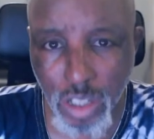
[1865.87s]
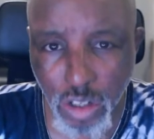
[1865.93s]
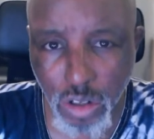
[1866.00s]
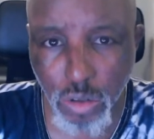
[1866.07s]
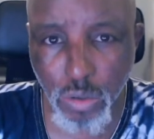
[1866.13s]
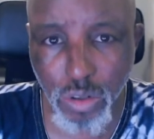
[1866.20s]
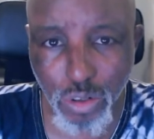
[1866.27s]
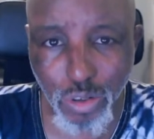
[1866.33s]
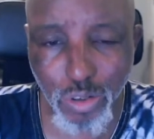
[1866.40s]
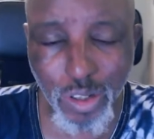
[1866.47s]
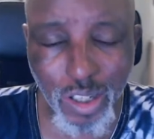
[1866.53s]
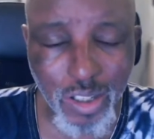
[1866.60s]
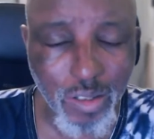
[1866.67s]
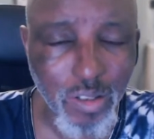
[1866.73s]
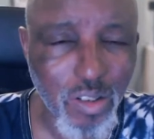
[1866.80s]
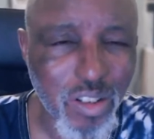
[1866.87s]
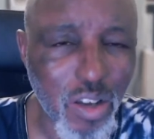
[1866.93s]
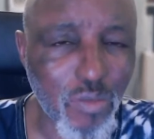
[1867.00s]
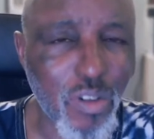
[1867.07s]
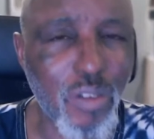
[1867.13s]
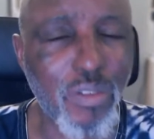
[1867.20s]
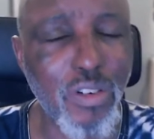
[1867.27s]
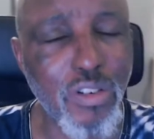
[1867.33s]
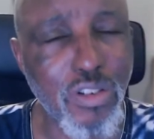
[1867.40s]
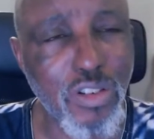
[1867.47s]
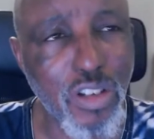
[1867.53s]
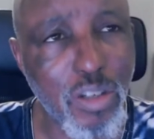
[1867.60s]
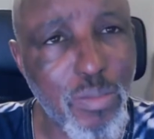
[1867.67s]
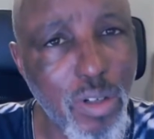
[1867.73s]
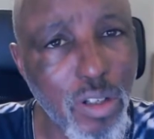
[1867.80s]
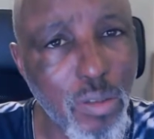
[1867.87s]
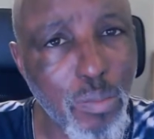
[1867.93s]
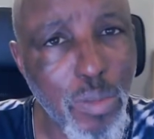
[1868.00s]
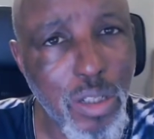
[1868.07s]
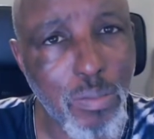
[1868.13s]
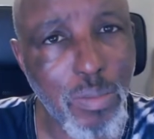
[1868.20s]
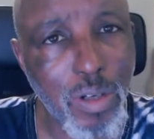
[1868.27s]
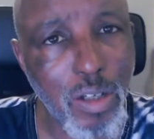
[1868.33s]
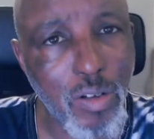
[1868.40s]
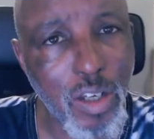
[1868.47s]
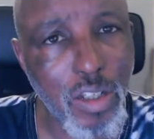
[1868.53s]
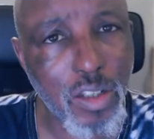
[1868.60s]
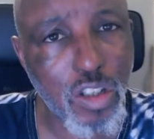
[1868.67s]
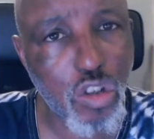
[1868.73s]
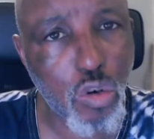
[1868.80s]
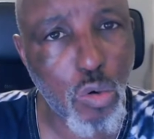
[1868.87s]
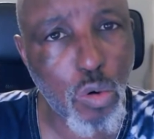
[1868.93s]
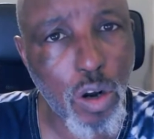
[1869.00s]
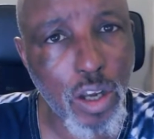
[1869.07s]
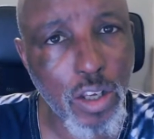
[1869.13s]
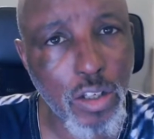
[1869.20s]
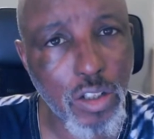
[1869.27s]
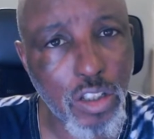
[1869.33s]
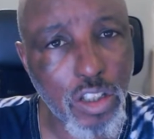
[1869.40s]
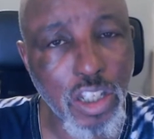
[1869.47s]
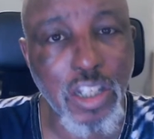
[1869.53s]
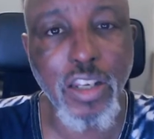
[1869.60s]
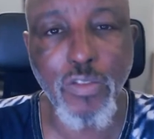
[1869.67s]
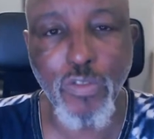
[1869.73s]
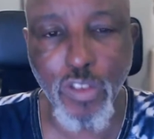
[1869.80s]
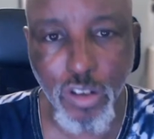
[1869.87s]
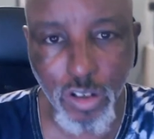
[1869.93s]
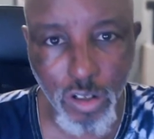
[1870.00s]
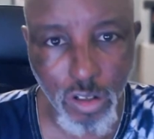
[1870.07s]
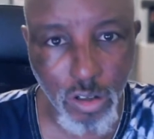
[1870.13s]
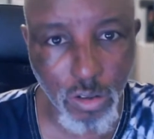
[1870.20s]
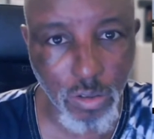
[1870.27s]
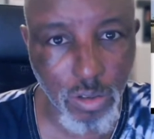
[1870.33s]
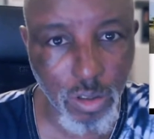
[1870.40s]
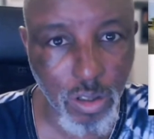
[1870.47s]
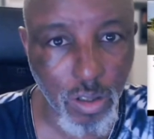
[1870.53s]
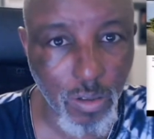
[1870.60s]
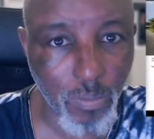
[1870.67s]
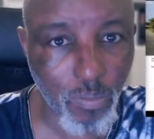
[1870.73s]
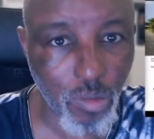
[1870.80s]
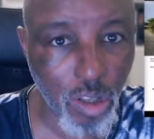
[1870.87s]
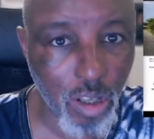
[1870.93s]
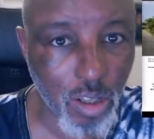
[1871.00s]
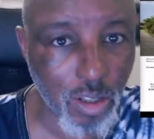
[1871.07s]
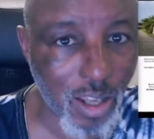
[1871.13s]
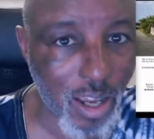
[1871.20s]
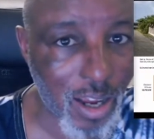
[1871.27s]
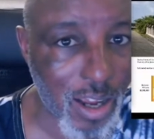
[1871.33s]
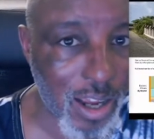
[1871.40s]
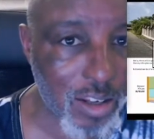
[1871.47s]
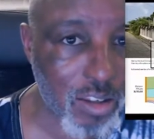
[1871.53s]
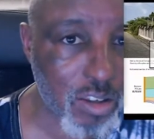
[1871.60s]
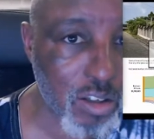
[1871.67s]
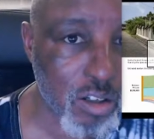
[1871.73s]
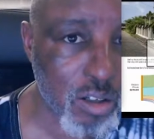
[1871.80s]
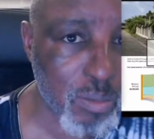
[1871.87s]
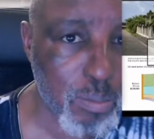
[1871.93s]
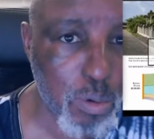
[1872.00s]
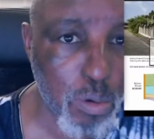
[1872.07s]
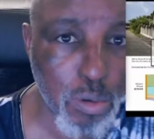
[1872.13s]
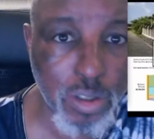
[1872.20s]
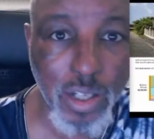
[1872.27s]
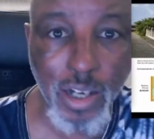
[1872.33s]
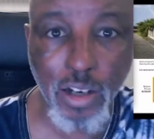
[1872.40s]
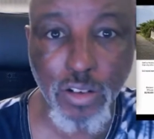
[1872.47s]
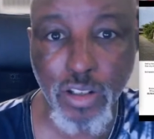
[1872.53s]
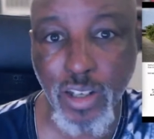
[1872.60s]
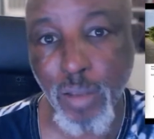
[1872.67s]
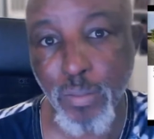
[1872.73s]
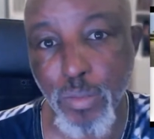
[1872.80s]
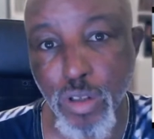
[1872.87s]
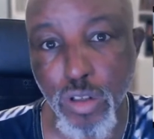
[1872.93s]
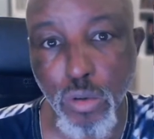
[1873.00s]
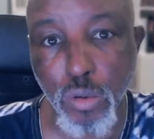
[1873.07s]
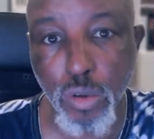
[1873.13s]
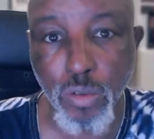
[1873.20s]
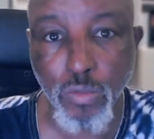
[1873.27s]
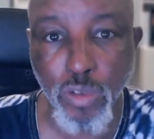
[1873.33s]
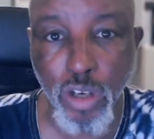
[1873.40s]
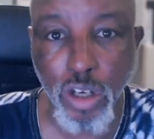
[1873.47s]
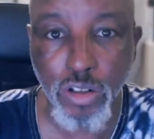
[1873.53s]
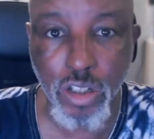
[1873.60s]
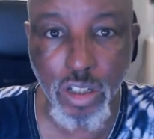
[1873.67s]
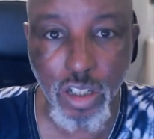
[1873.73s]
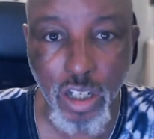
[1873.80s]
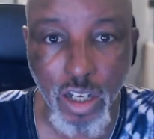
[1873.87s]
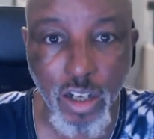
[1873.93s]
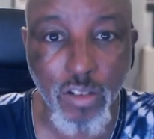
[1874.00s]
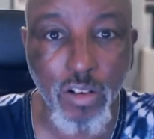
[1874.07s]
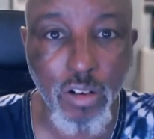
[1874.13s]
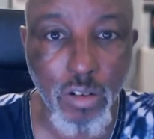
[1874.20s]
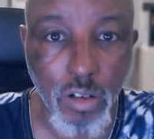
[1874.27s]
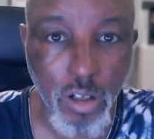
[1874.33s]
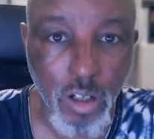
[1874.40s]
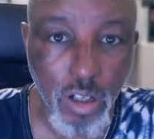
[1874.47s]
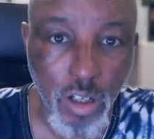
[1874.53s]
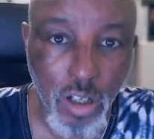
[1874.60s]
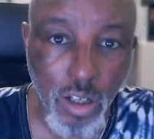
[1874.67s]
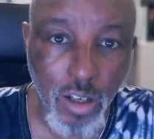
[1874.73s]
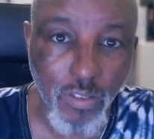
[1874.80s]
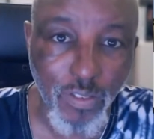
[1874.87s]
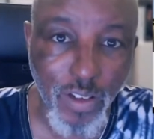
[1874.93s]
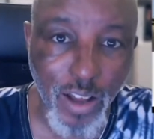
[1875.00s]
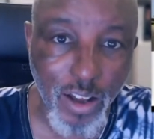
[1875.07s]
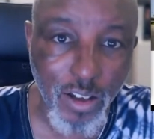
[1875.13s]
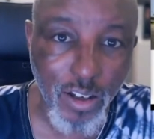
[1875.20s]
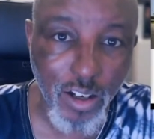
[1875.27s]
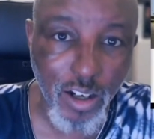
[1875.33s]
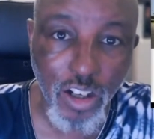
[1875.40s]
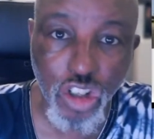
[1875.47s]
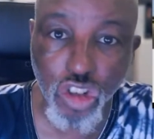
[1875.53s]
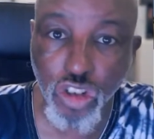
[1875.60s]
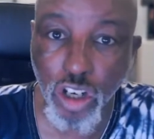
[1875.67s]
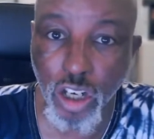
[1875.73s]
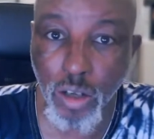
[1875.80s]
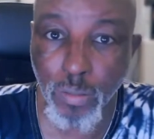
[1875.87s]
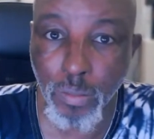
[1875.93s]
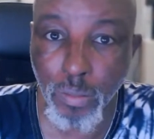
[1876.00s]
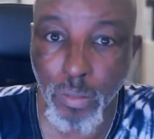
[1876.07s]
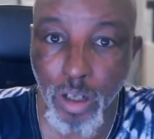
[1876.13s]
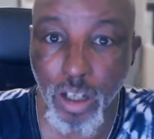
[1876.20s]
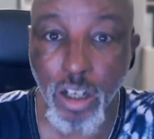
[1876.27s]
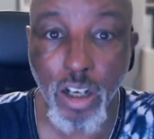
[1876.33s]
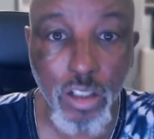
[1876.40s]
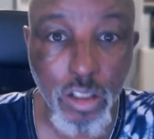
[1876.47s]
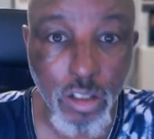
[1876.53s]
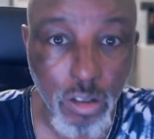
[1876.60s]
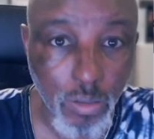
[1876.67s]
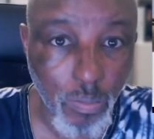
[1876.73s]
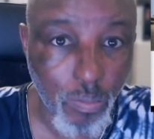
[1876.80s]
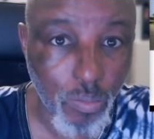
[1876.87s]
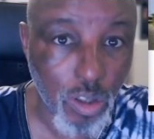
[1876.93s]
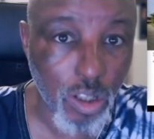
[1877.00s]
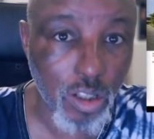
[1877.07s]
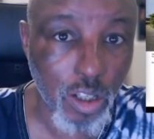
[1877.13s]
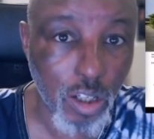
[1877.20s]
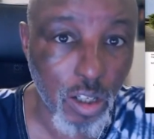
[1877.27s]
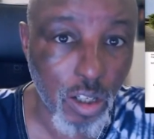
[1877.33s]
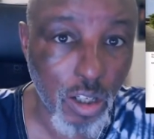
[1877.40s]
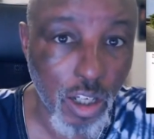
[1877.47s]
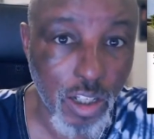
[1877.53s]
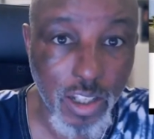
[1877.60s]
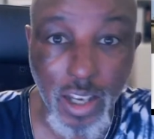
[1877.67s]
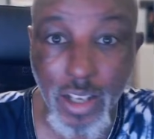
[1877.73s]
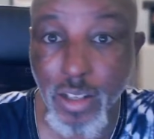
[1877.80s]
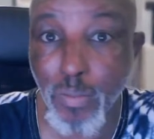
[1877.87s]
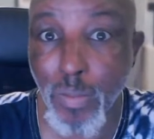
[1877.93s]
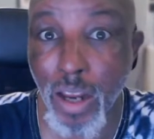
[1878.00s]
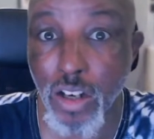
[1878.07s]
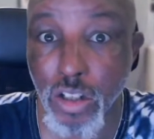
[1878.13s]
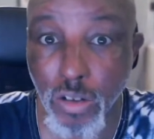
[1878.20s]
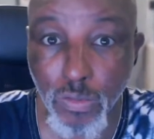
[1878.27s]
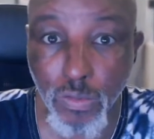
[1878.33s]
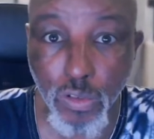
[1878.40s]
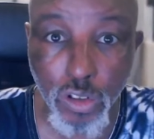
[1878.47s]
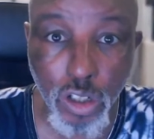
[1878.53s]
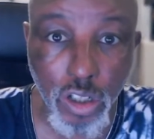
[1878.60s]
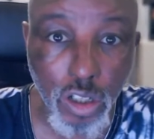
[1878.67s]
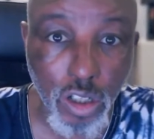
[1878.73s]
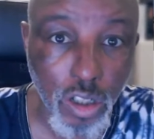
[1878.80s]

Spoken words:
news, or I don't say revolutionary, I believe the misapplied. It's quite significant news that at the Portelo Samba School in Rio de Janeiro, that Andre Mercado, the executive manager for the